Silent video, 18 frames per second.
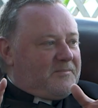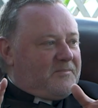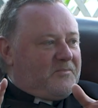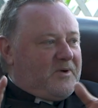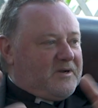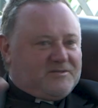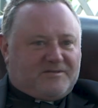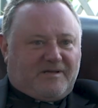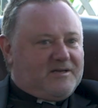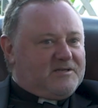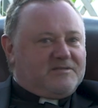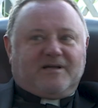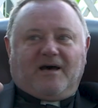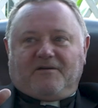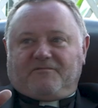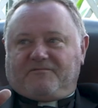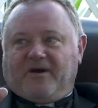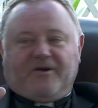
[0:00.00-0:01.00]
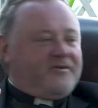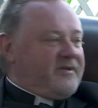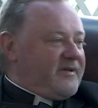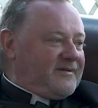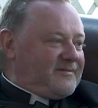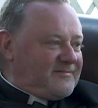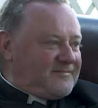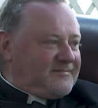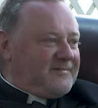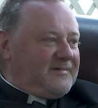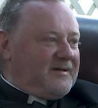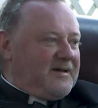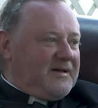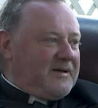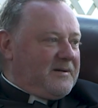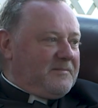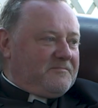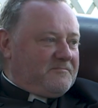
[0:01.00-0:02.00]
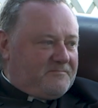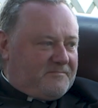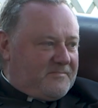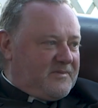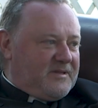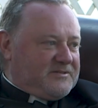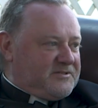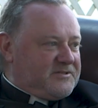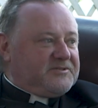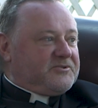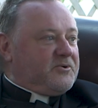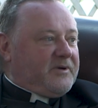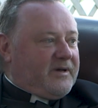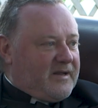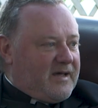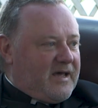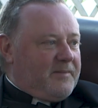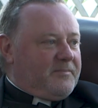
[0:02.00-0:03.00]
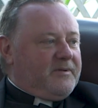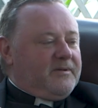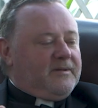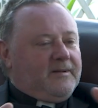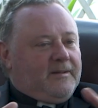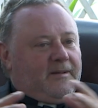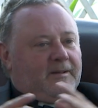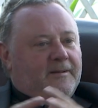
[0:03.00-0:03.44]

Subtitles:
Once they start voting, that's just not going to happen.